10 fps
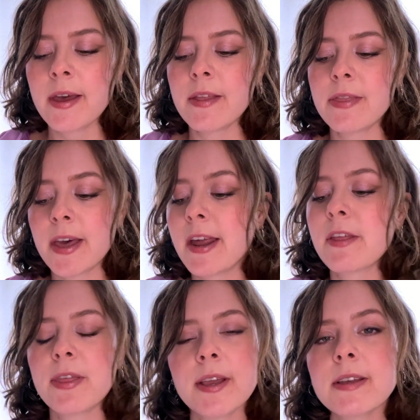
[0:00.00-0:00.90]
then I
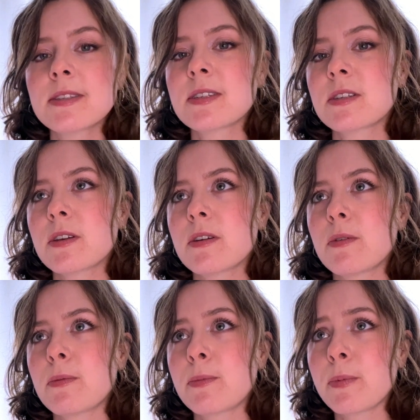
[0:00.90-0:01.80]
think it's
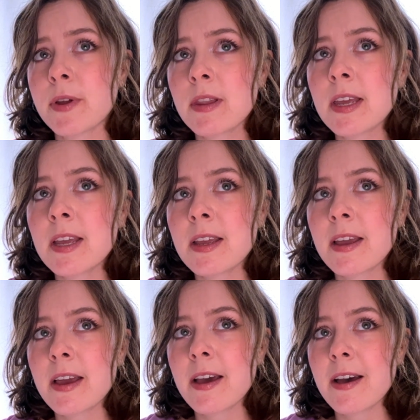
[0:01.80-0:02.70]
really
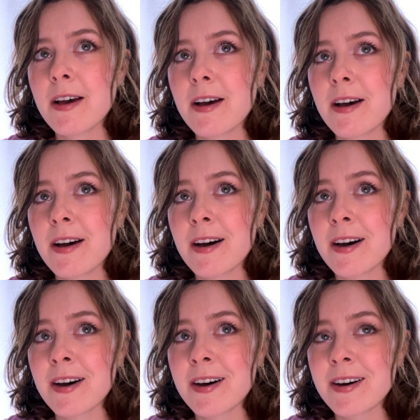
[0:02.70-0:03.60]

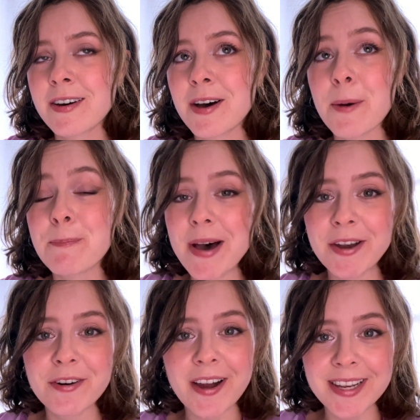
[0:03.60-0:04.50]
a
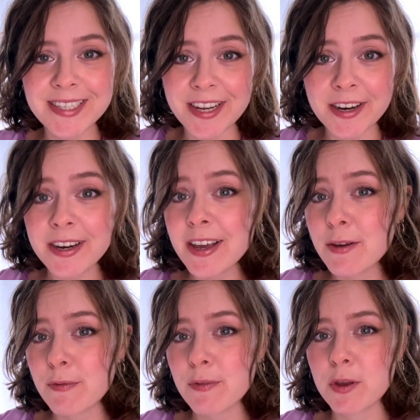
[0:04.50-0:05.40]
better idea
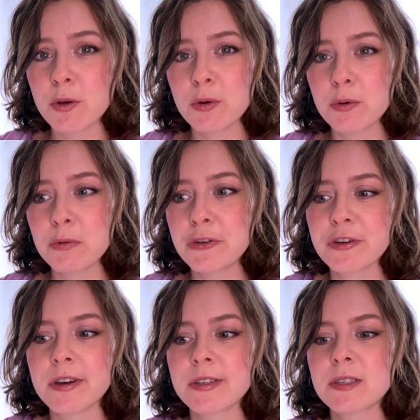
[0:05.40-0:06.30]
if you
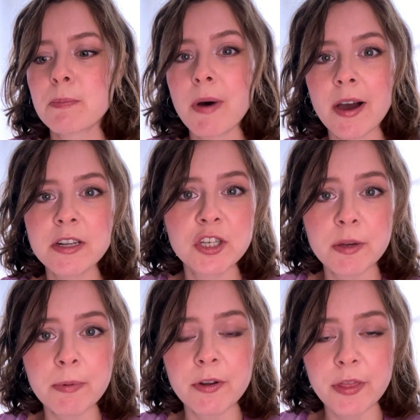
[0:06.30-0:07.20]
just buy
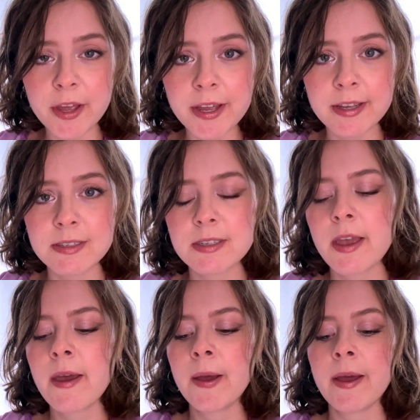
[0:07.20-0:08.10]
cheaper things.
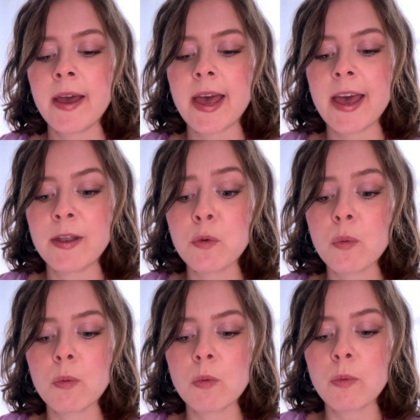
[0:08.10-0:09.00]
And
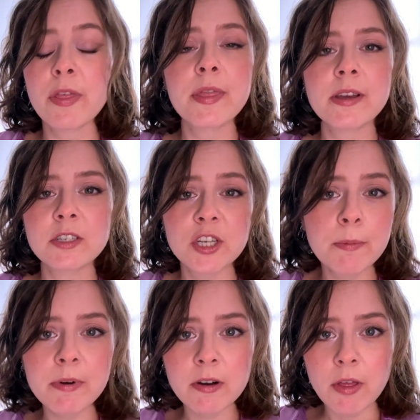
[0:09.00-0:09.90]
with
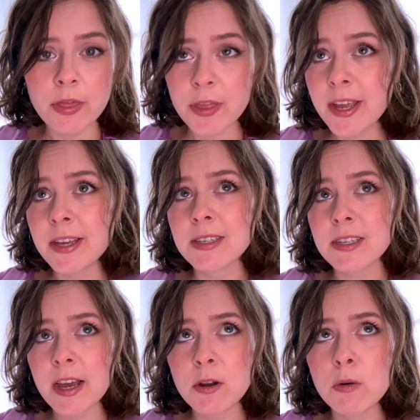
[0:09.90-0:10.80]
cheaper things,
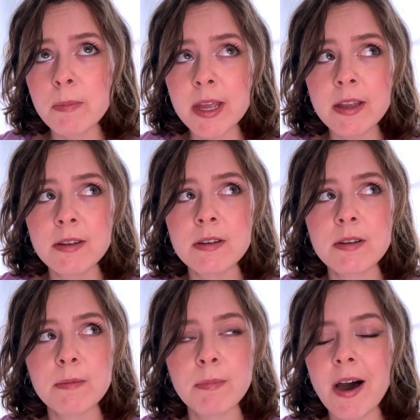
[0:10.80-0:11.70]
I don't mean
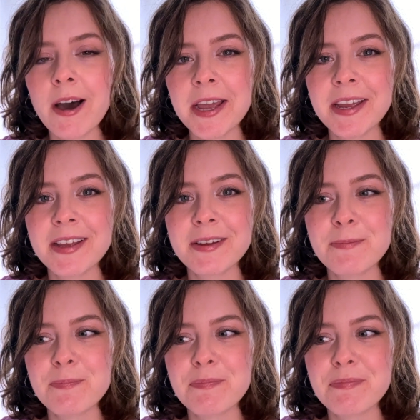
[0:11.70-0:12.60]
buy
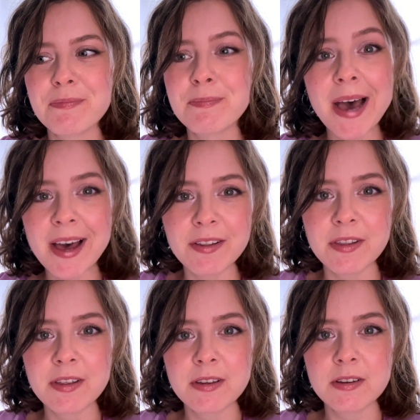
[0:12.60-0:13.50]

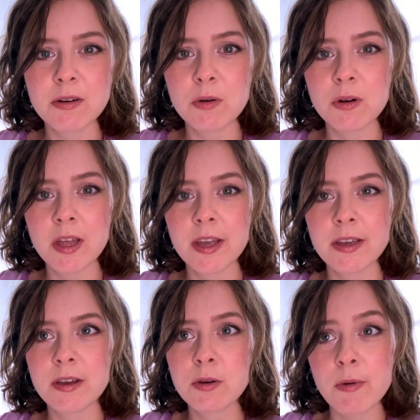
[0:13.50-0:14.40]
bad or
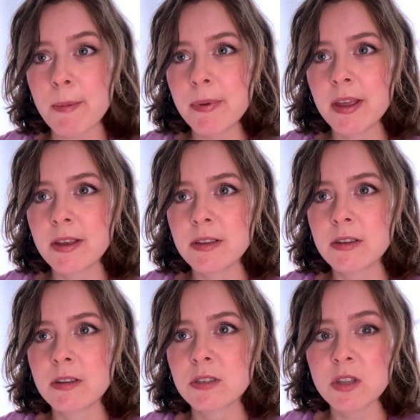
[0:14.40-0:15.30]
like crappy
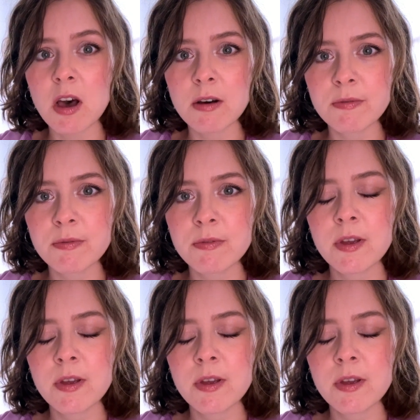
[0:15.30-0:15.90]
stuff.